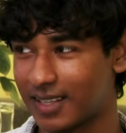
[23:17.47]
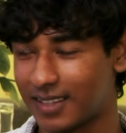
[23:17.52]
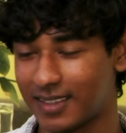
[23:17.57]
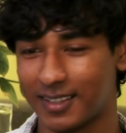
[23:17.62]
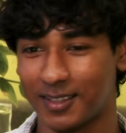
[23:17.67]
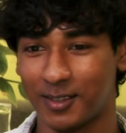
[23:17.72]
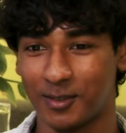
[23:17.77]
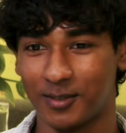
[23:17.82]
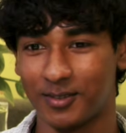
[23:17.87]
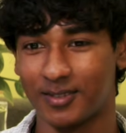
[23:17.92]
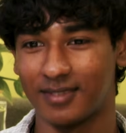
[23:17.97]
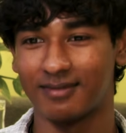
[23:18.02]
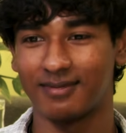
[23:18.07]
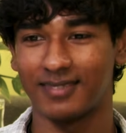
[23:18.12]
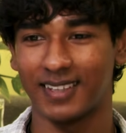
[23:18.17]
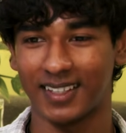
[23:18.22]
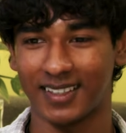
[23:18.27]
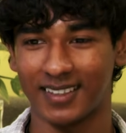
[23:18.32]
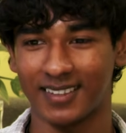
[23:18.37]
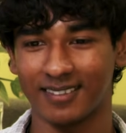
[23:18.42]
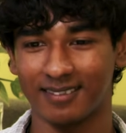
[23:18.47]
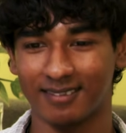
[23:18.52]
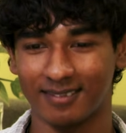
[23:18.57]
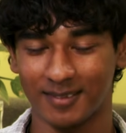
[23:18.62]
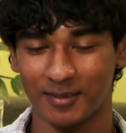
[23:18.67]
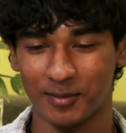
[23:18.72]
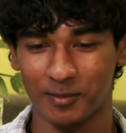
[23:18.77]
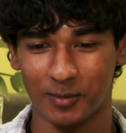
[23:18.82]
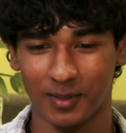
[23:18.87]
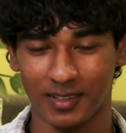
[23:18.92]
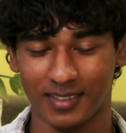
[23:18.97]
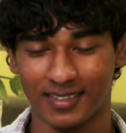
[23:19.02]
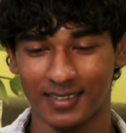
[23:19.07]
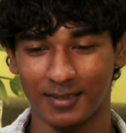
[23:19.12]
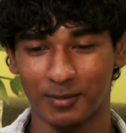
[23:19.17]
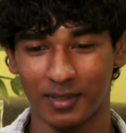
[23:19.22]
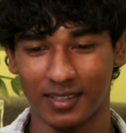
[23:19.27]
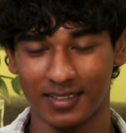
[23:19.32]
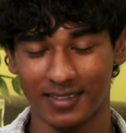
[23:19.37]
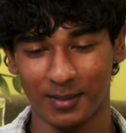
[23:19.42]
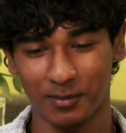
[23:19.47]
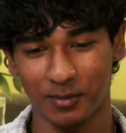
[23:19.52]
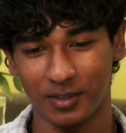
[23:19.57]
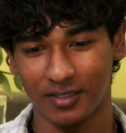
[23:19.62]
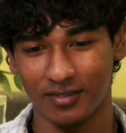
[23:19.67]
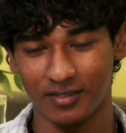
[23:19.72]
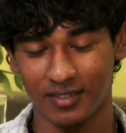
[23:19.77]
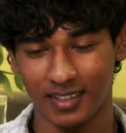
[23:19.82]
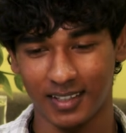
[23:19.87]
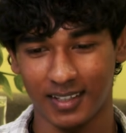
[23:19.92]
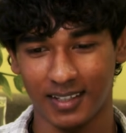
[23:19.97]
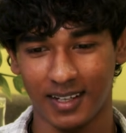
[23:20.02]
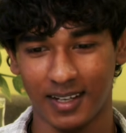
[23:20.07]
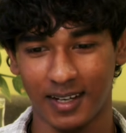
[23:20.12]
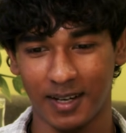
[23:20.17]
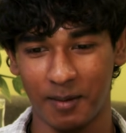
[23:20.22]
and then you don't like, what's the word for it?